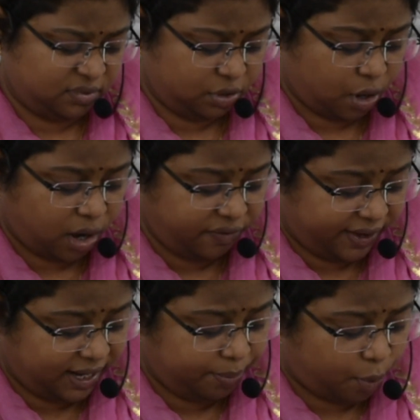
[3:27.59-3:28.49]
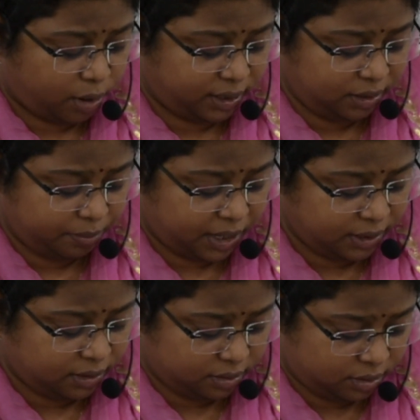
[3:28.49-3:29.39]
Not very important,
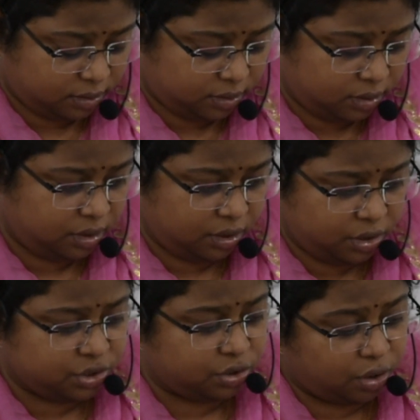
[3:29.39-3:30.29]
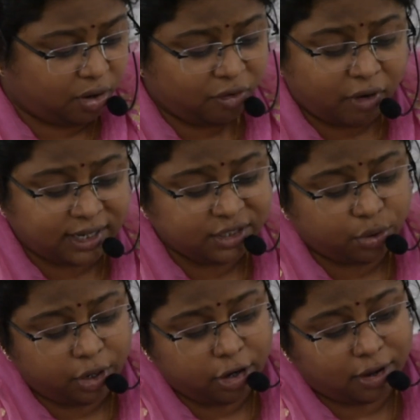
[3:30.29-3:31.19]
but you should know what is
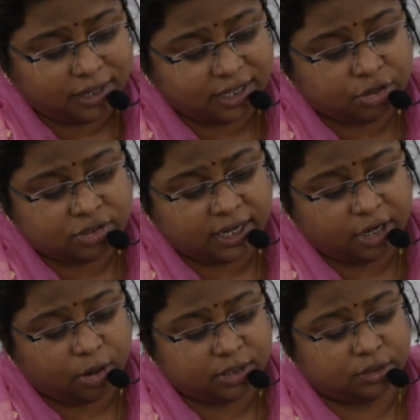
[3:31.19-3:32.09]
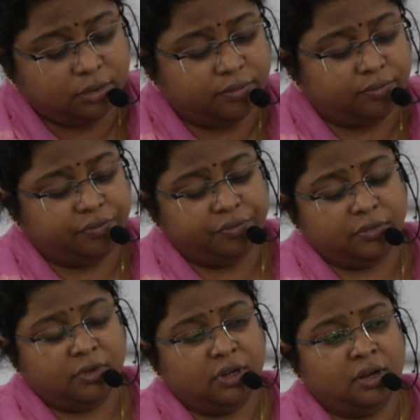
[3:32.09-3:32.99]
going on in the society also.
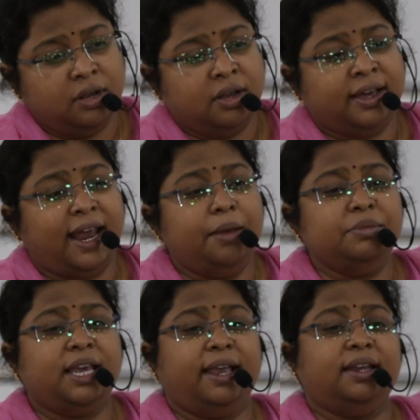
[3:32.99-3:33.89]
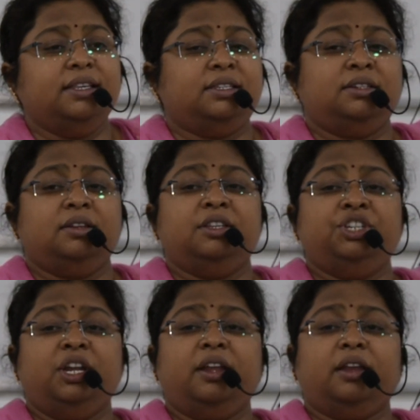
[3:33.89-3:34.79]
Crimes against
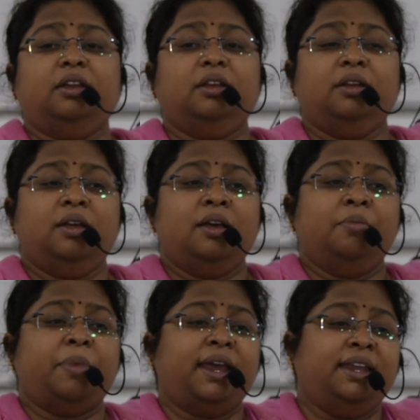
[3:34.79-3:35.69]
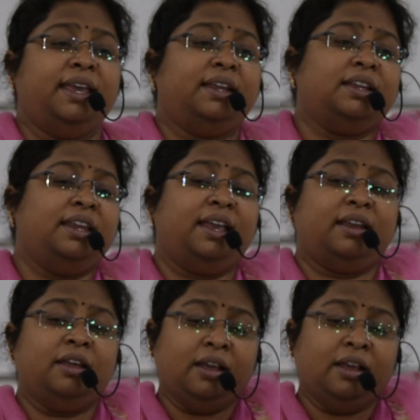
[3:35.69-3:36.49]
children by near